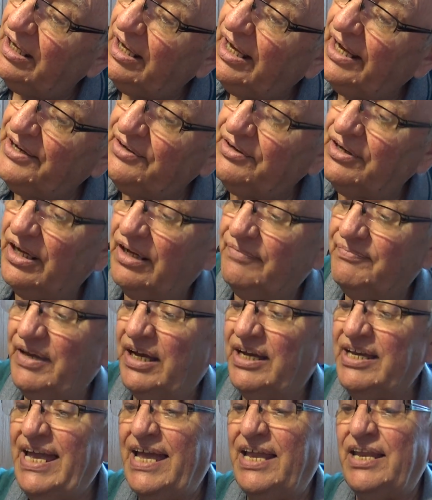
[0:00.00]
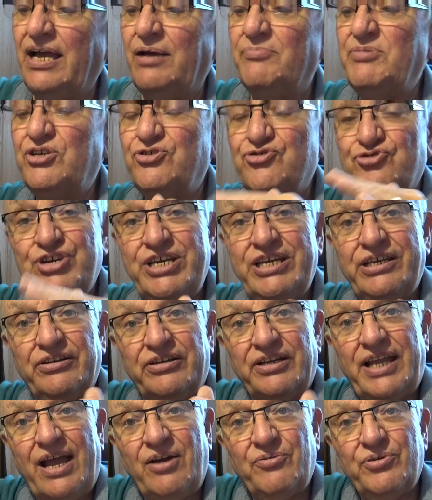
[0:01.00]
And again, I'm intrigued
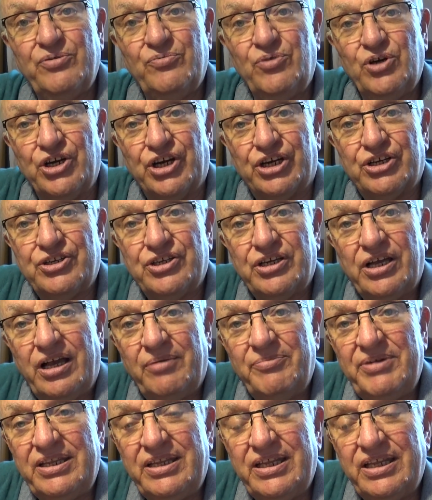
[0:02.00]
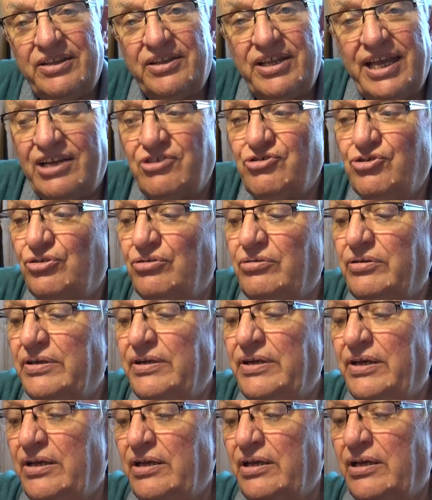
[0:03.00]
on how it works. I mean, the actual
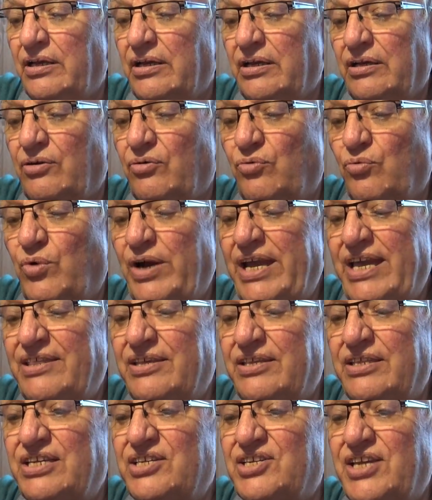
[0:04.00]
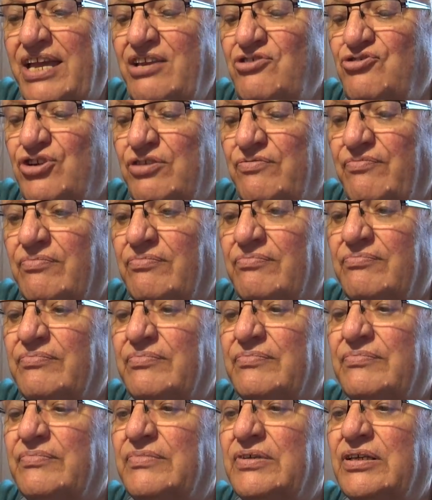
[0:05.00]
way that this engine
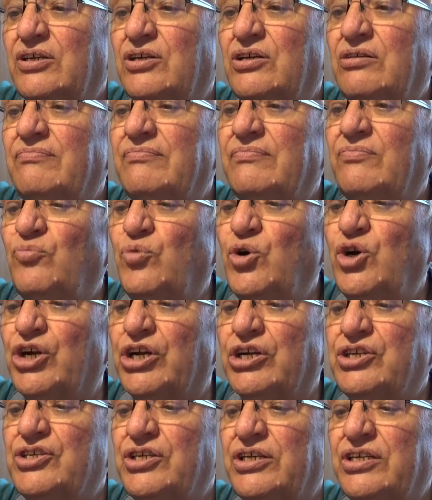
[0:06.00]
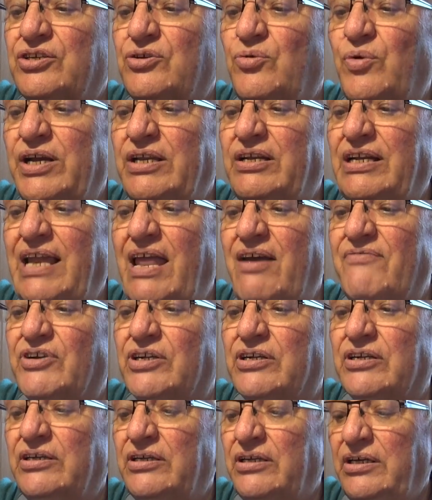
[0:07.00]
works is quite
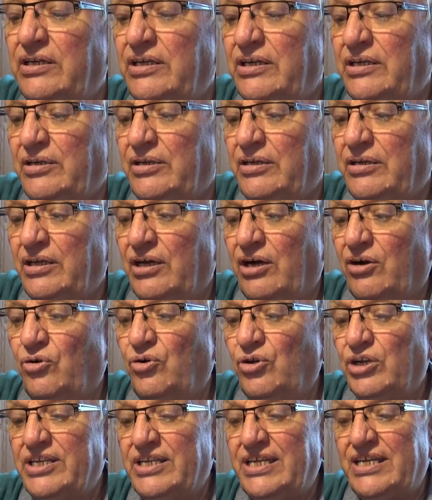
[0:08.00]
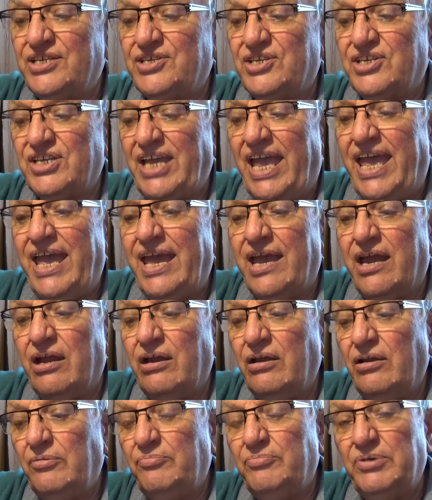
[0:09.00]
clever. All it is
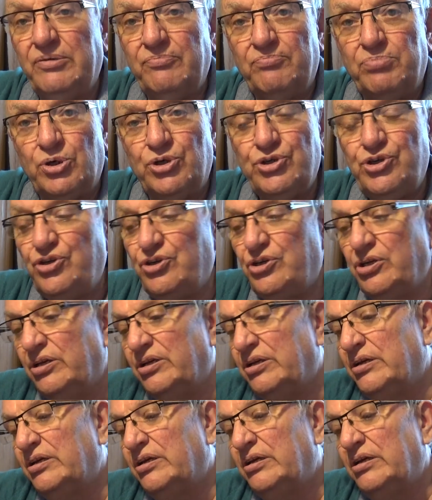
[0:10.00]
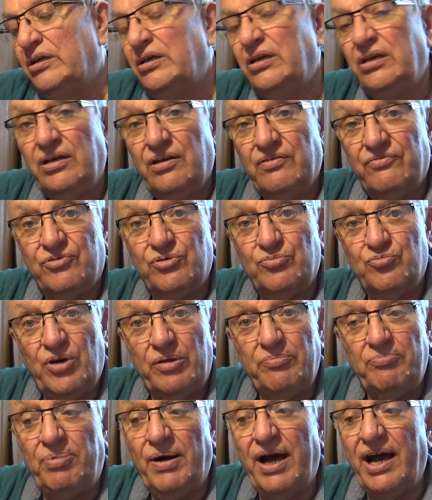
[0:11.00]
air being pushed from
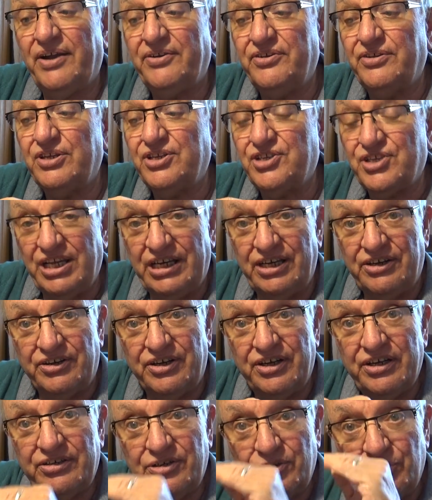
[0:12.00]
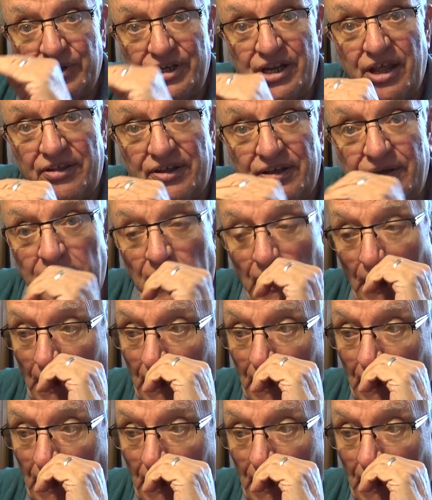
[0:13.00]
one part of the cylinder to another,